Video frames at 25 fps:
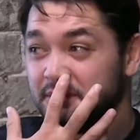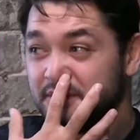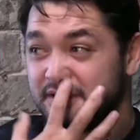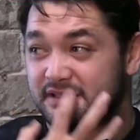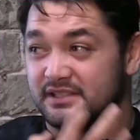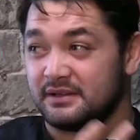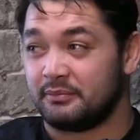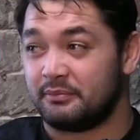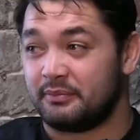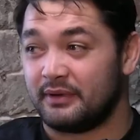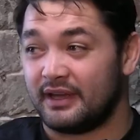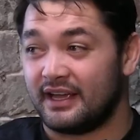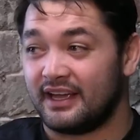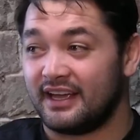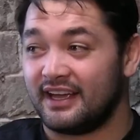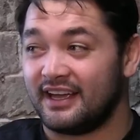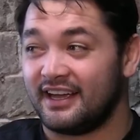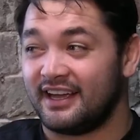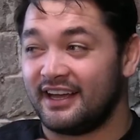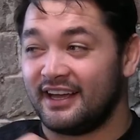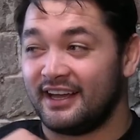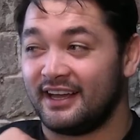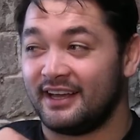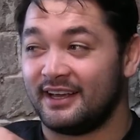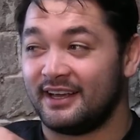is a
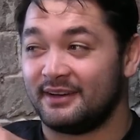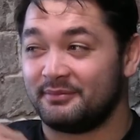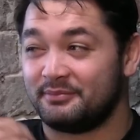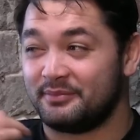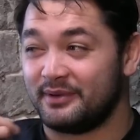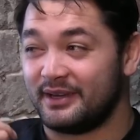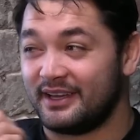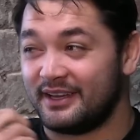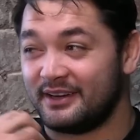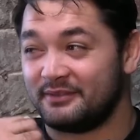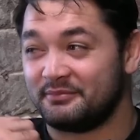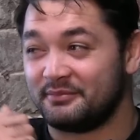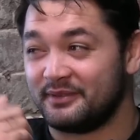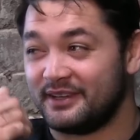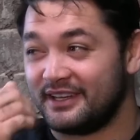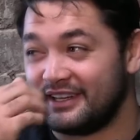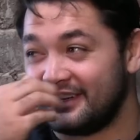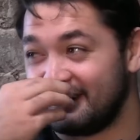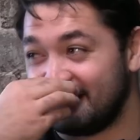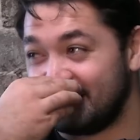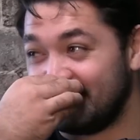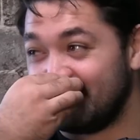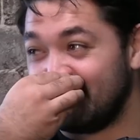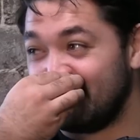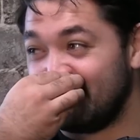bad
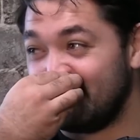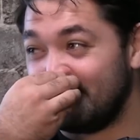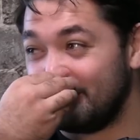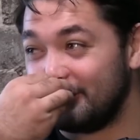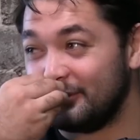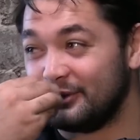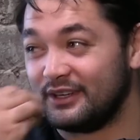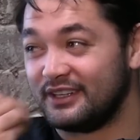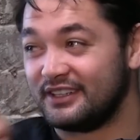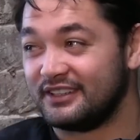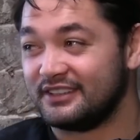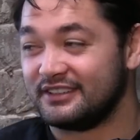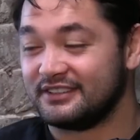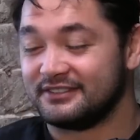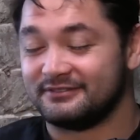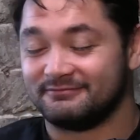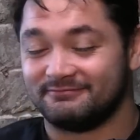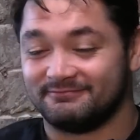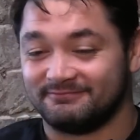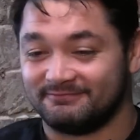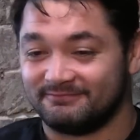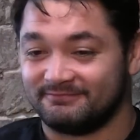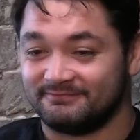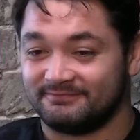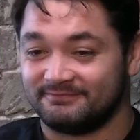man. Holy,
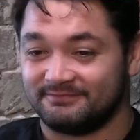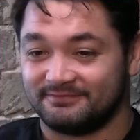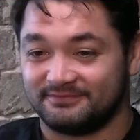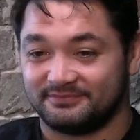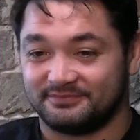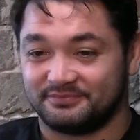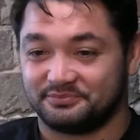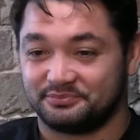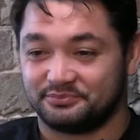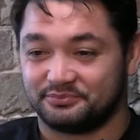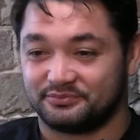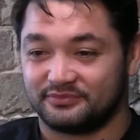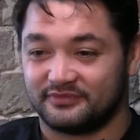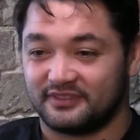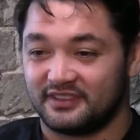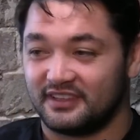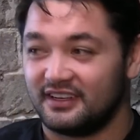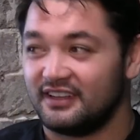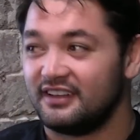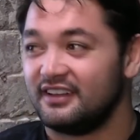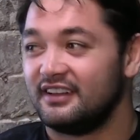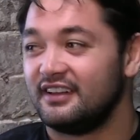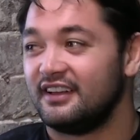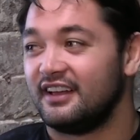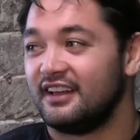
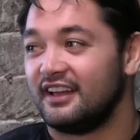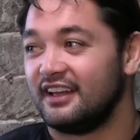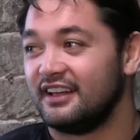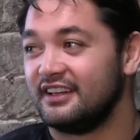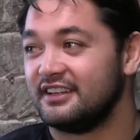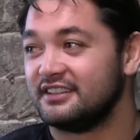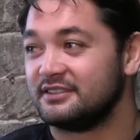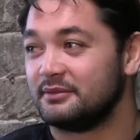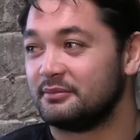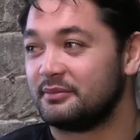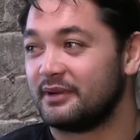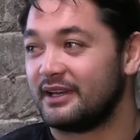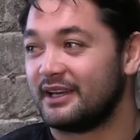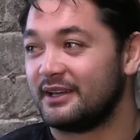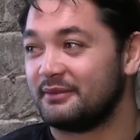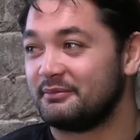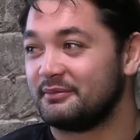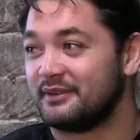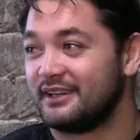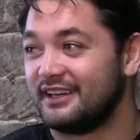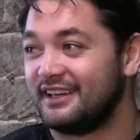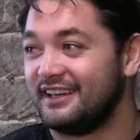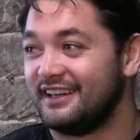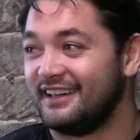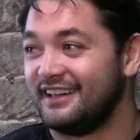he is a bad man,